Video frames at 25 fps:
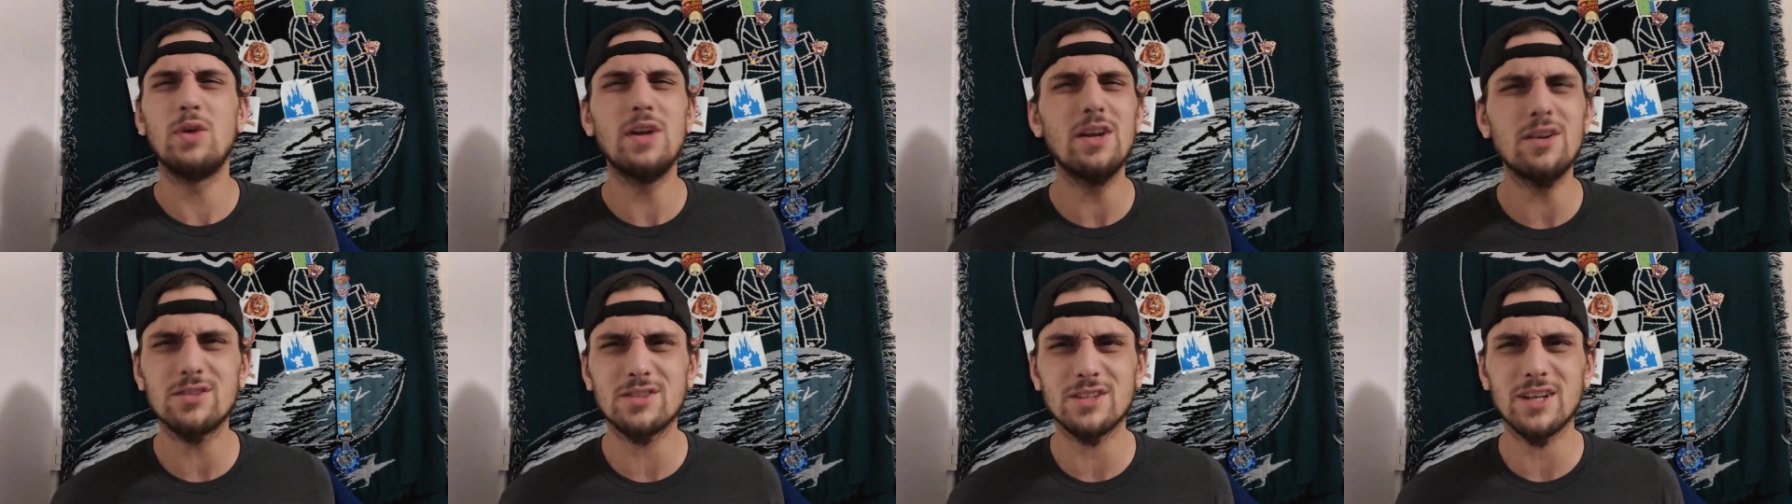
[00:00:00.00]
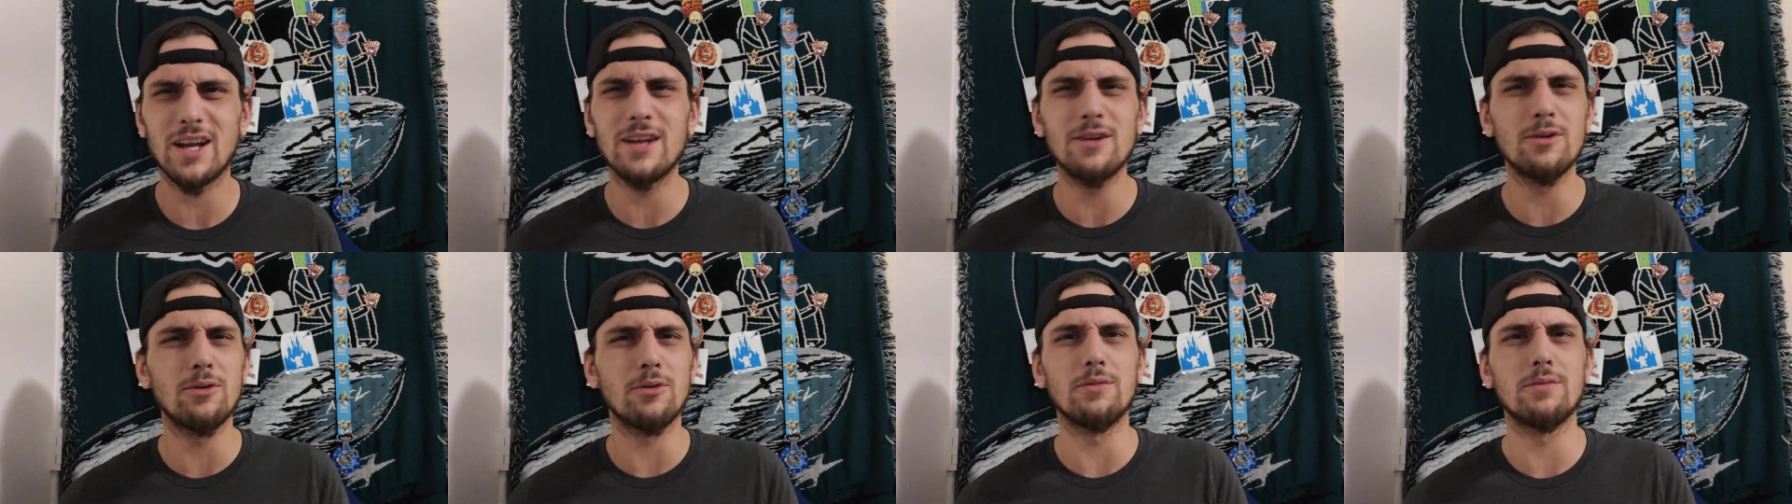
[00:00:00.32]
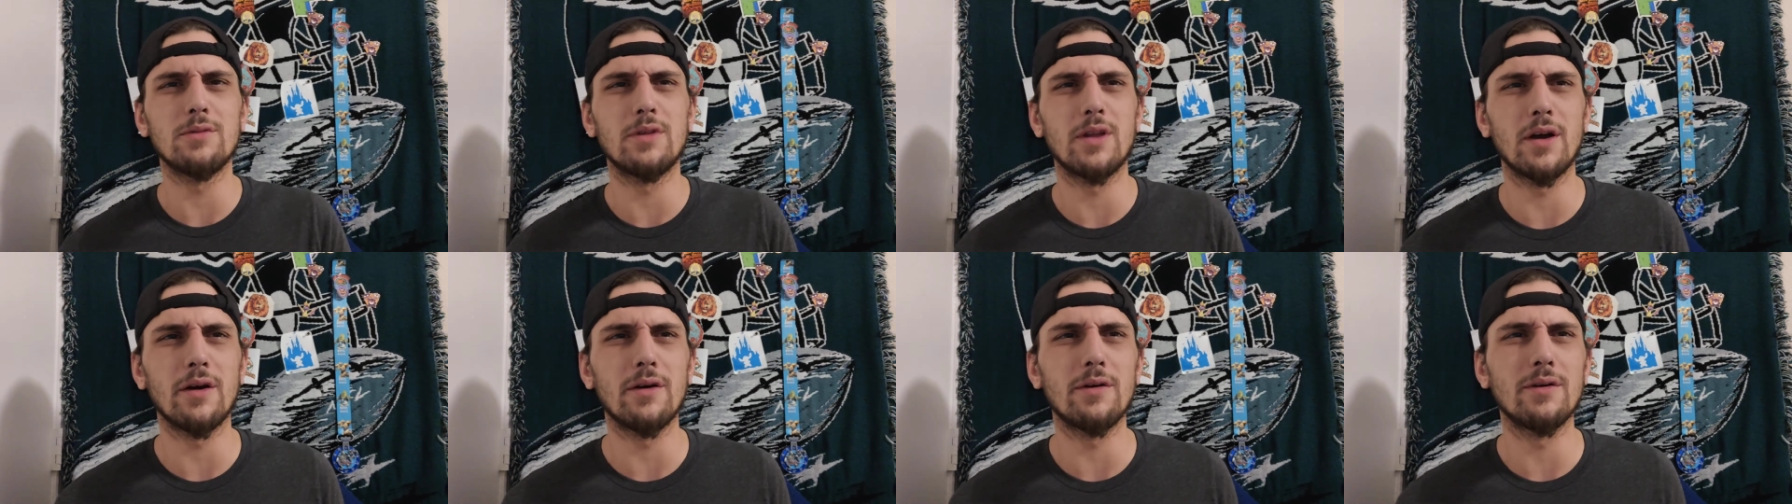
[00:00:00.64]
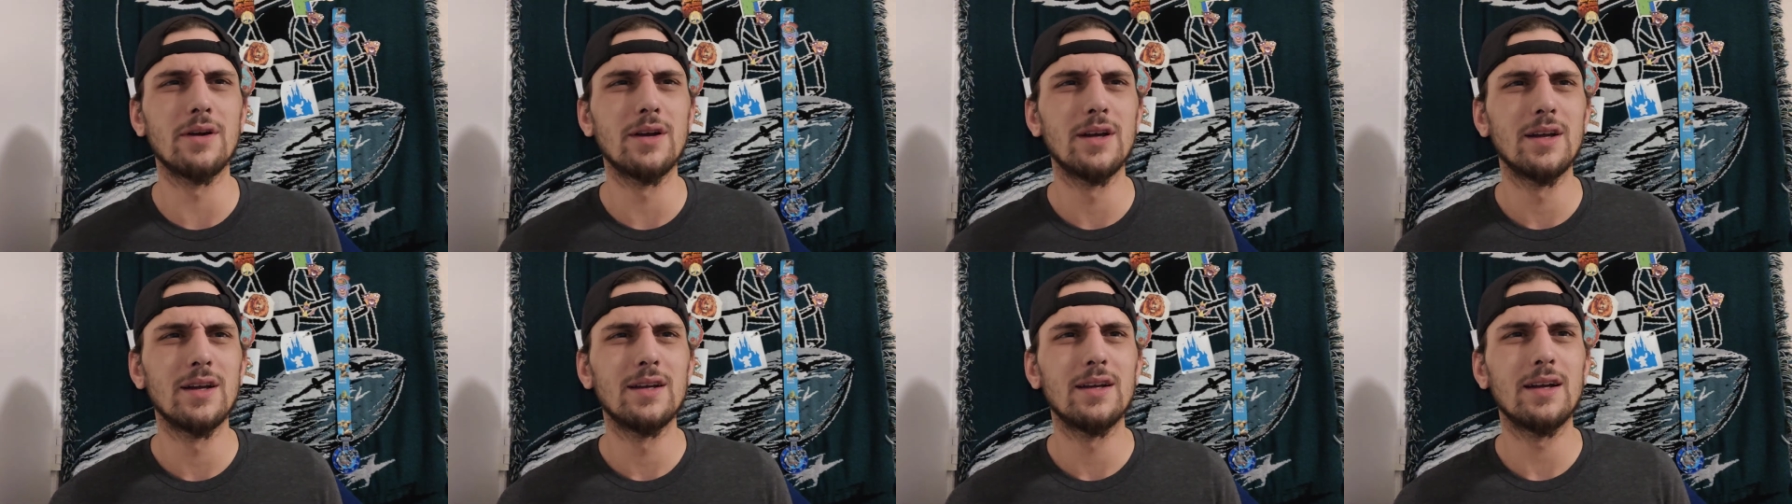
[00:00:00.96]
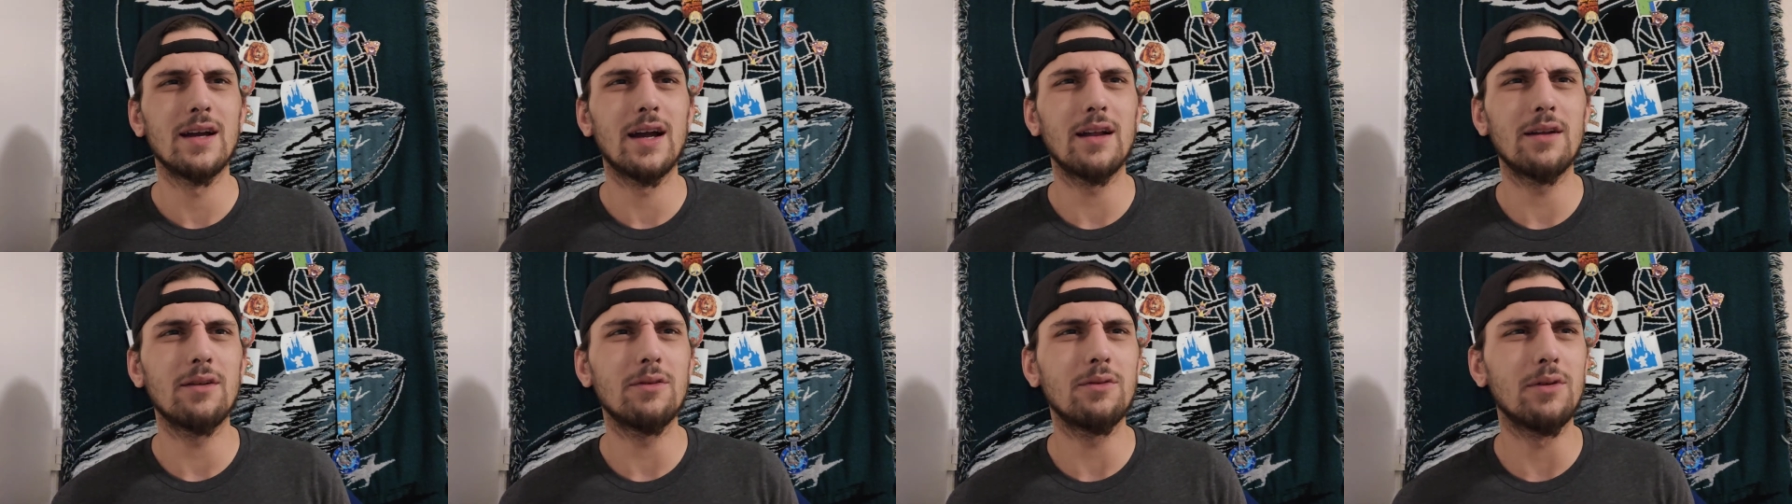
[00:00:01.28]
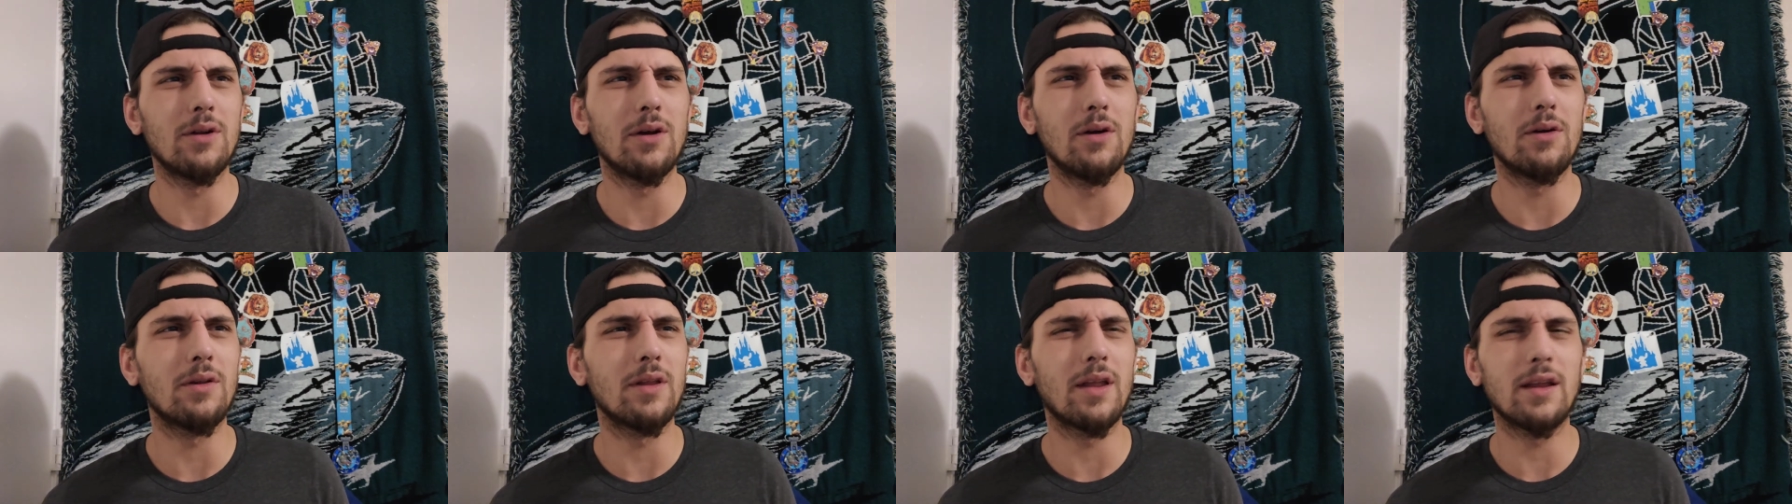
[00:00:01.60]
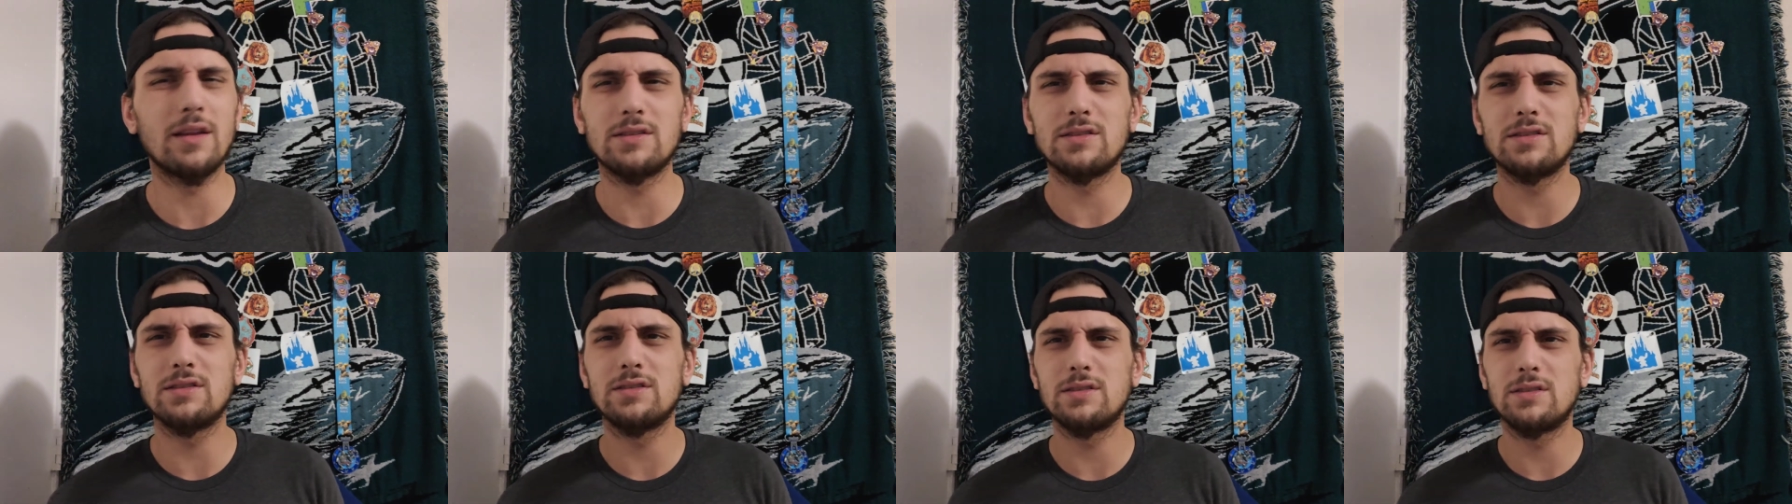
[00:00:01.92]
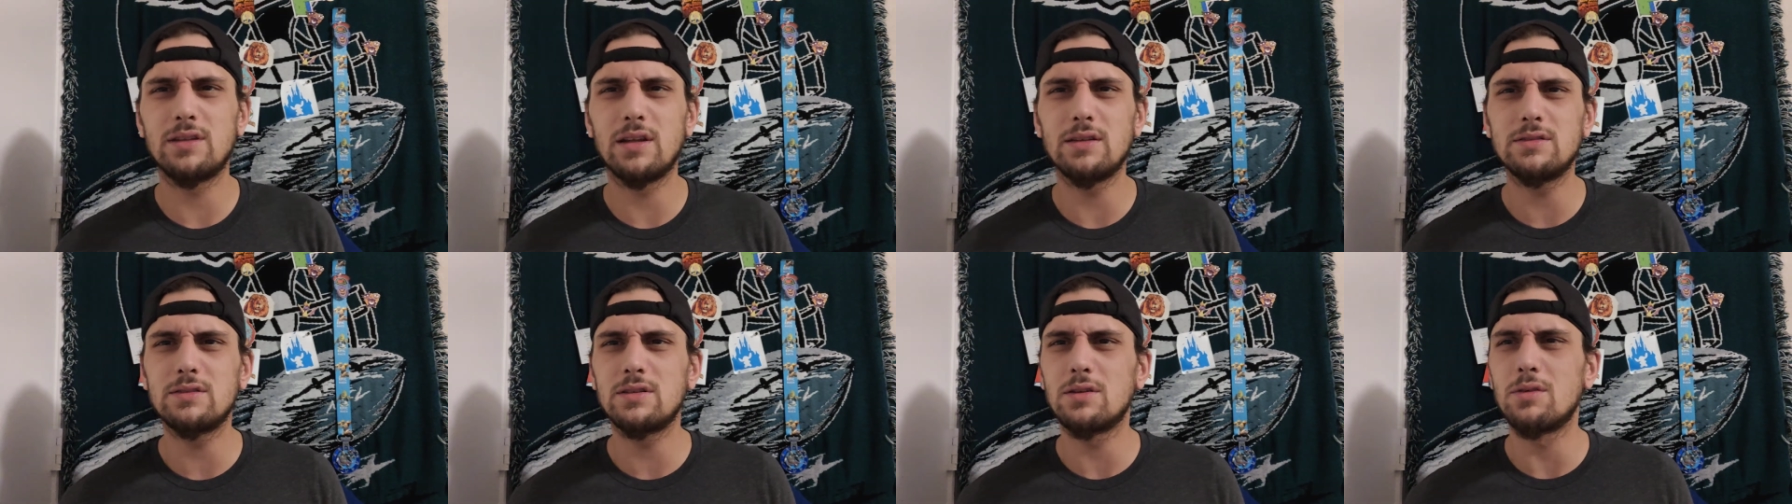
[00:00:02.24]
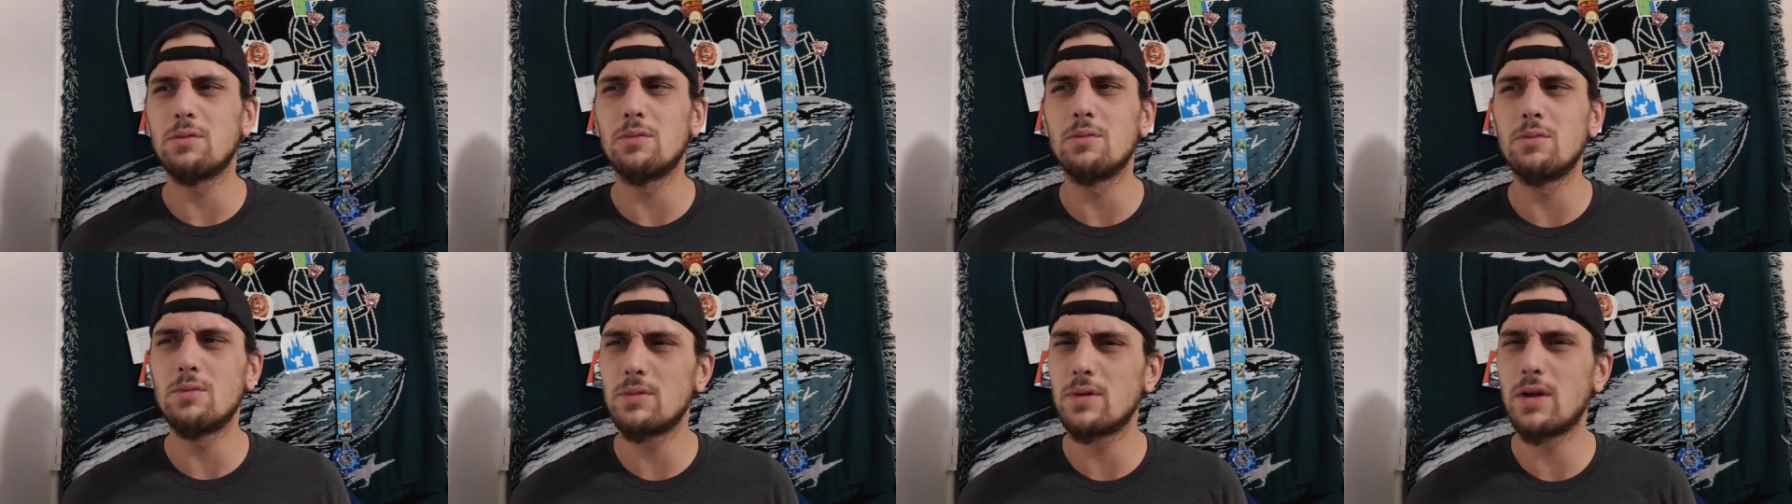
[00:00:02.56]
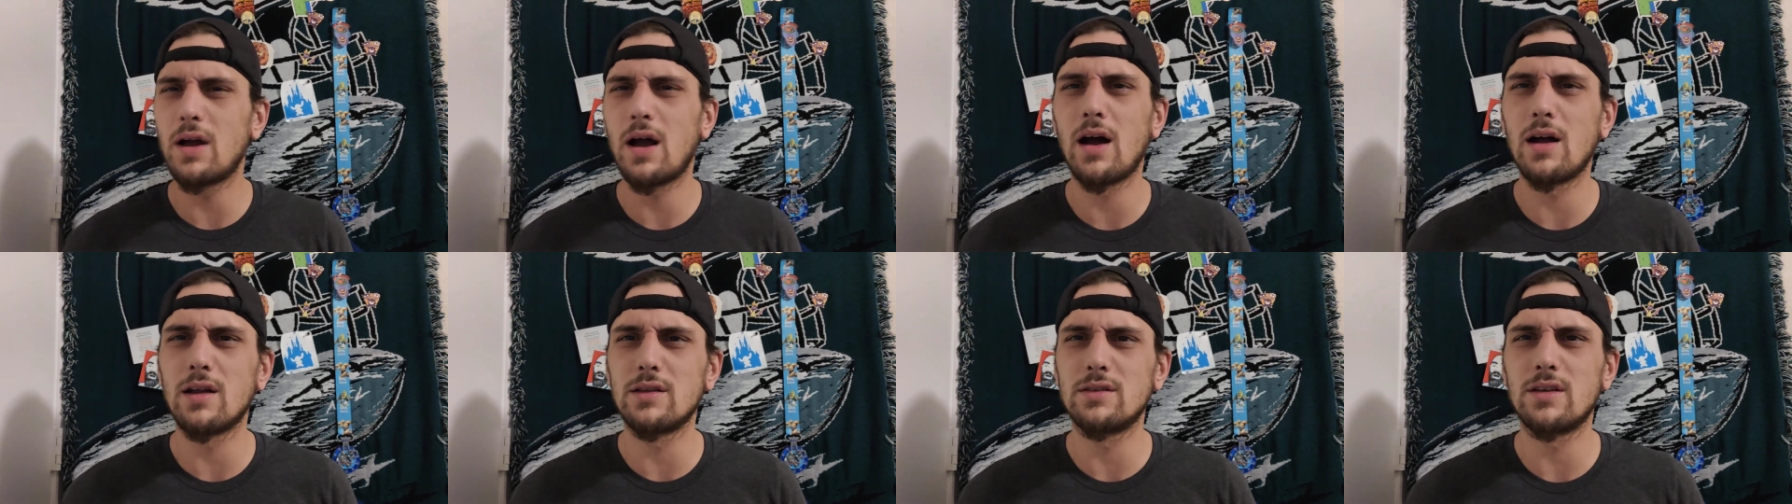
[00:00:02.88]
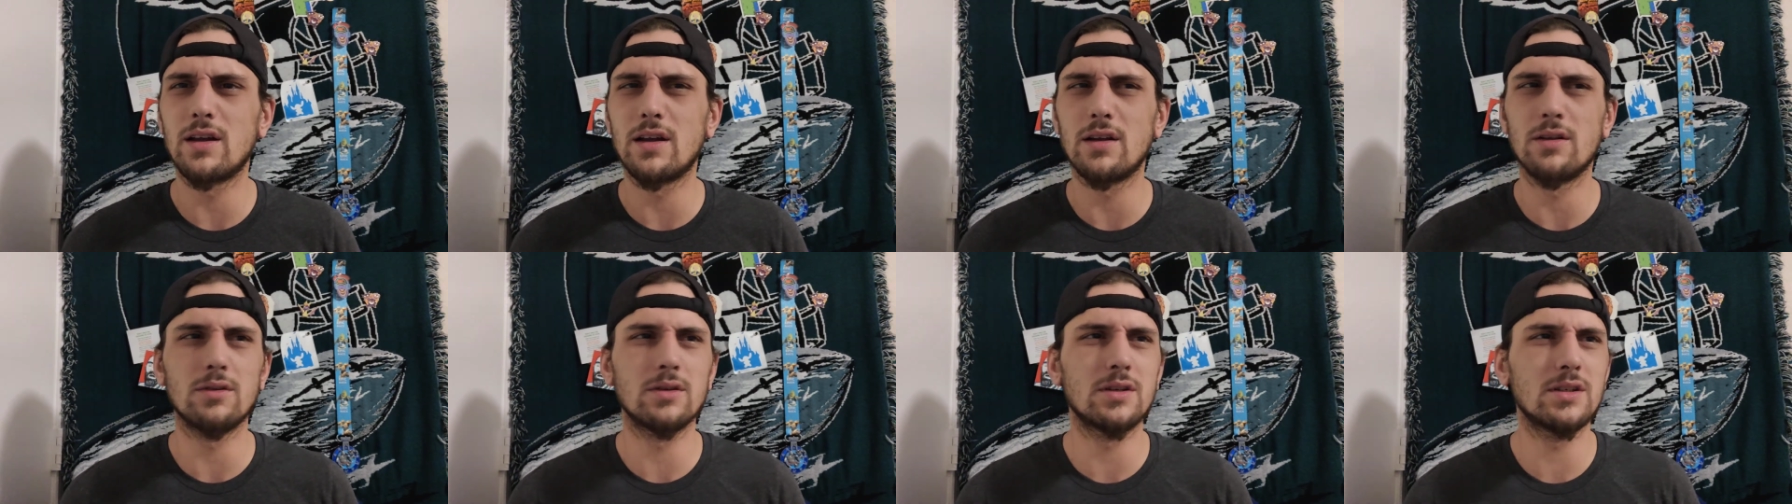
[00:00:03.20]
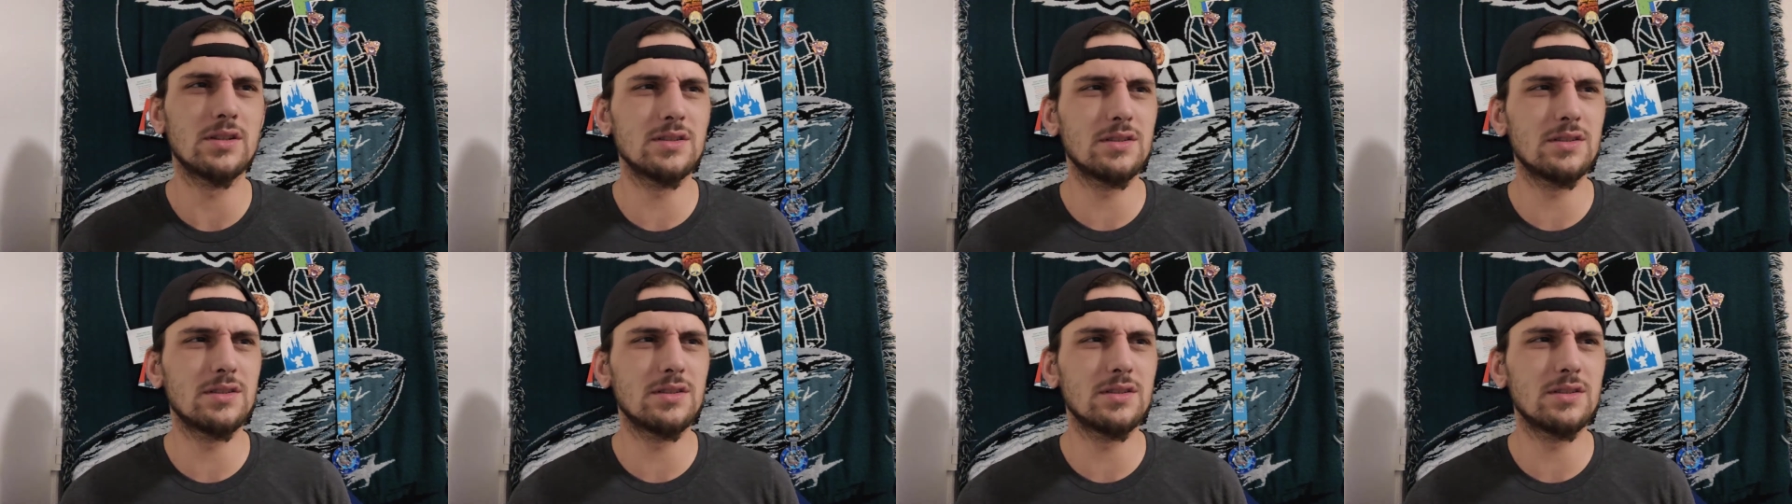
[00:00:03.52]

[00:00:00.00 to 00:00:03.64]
Weird title though, I don't know, that's a odd title,